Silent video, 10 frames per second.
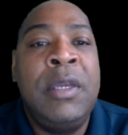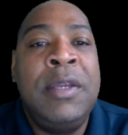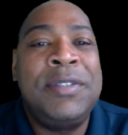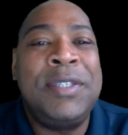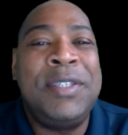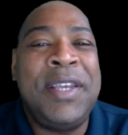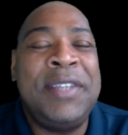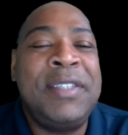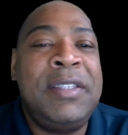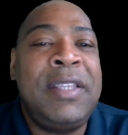
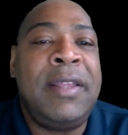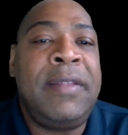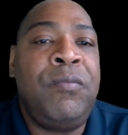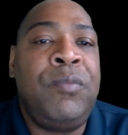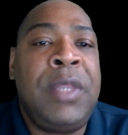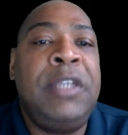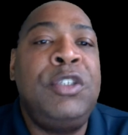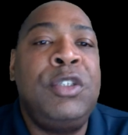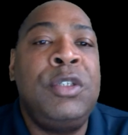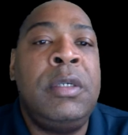suggested that they
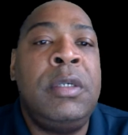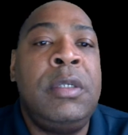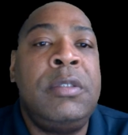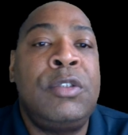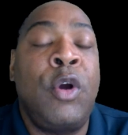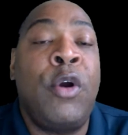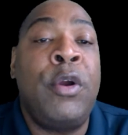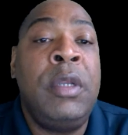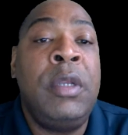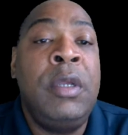should start